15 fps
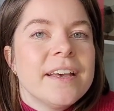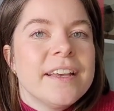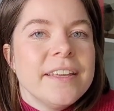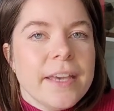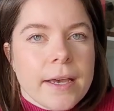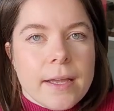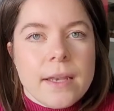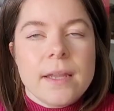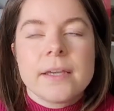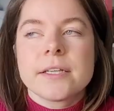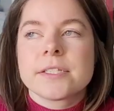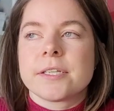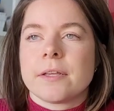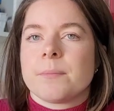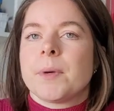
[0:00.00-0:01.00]
Yeah, like I
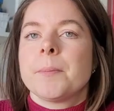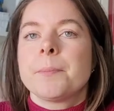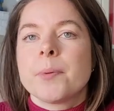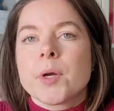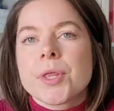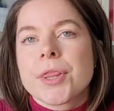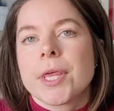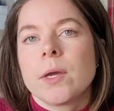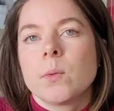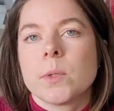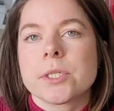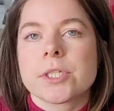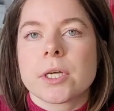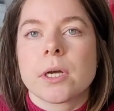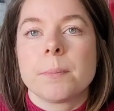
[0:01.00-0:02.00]
said, my birthday
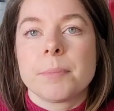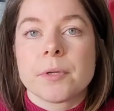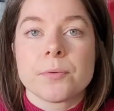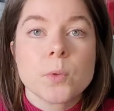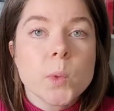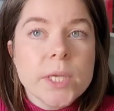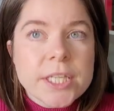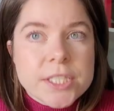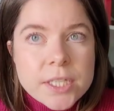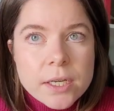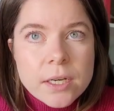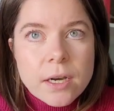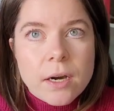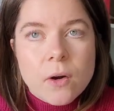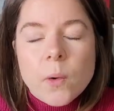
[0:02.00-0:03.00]
was a couple of weeks
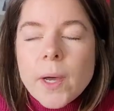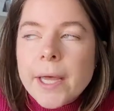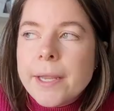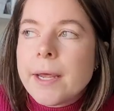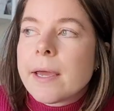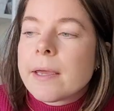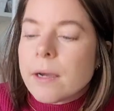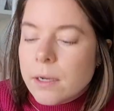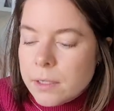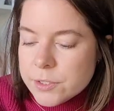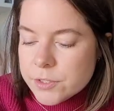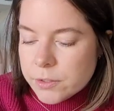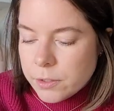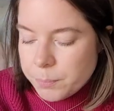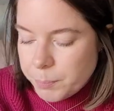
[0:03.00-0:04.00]
ago, and I
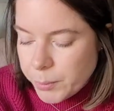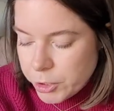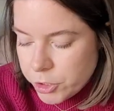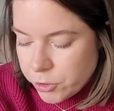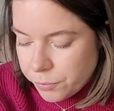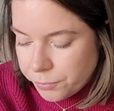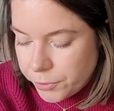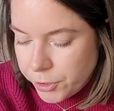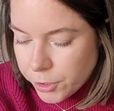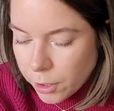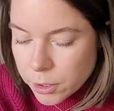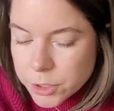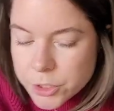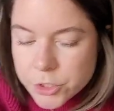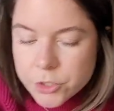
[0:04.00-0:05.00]
asked a bunch of
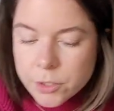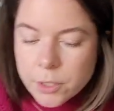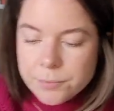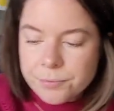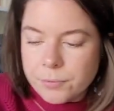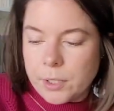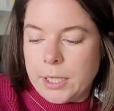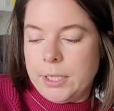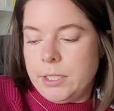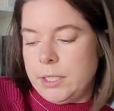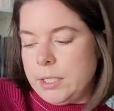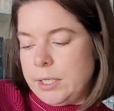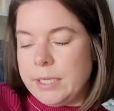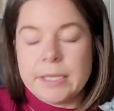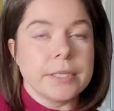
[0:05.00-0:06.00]
yarn stuff
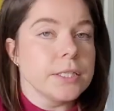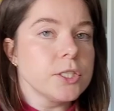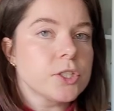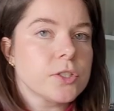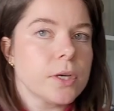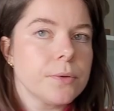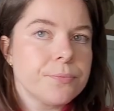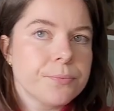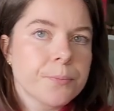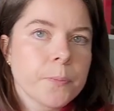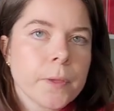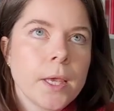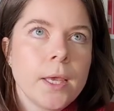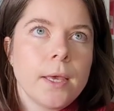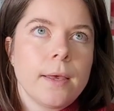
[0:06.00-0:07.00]
and knitting stuff.
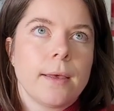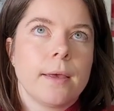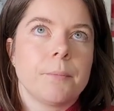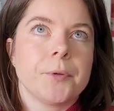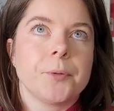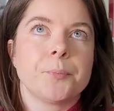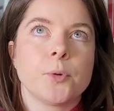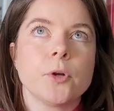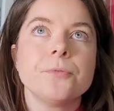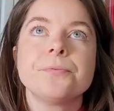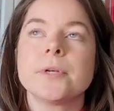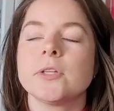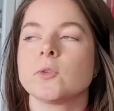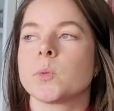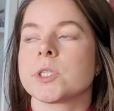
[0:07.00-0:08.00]
And my
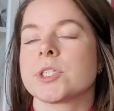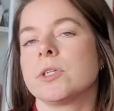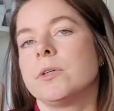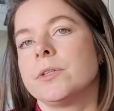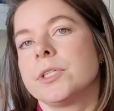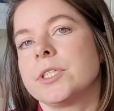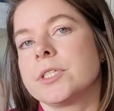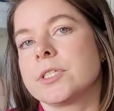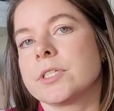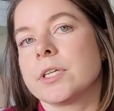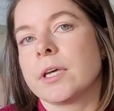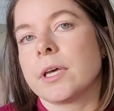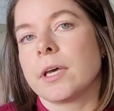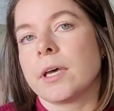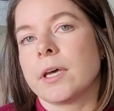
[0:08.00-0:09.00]
boyfriend was on this
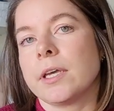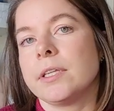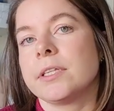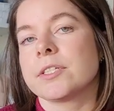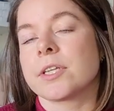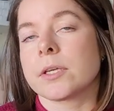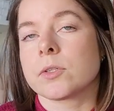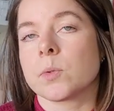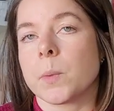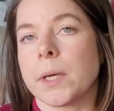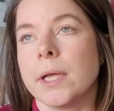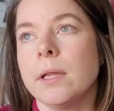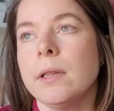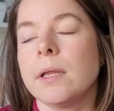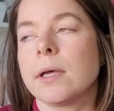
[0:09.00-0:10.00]
in this as
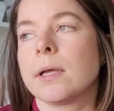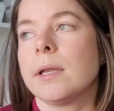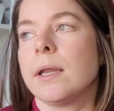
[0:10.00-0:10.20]
well.